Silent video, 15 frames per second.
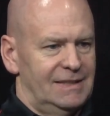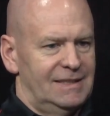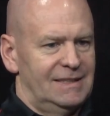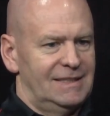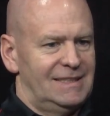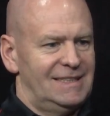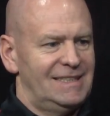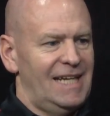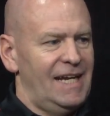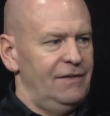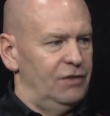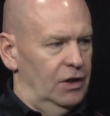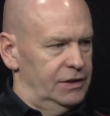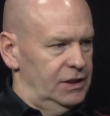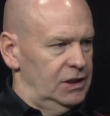save
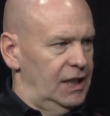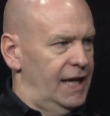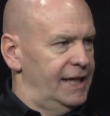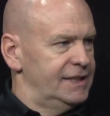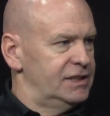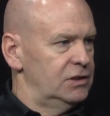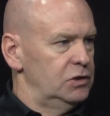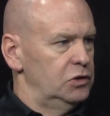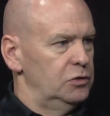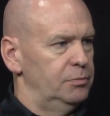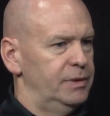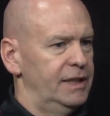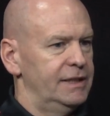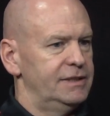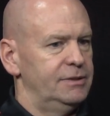on the legs a little
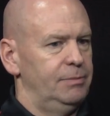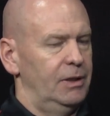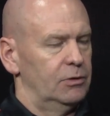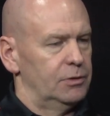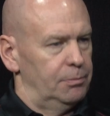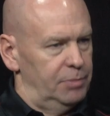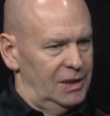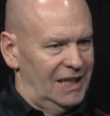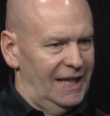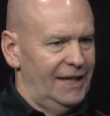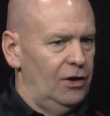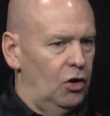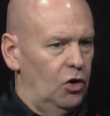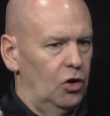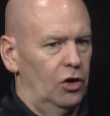bit to be able to play
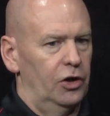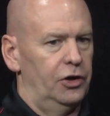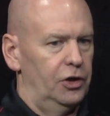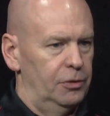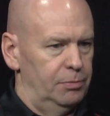harder,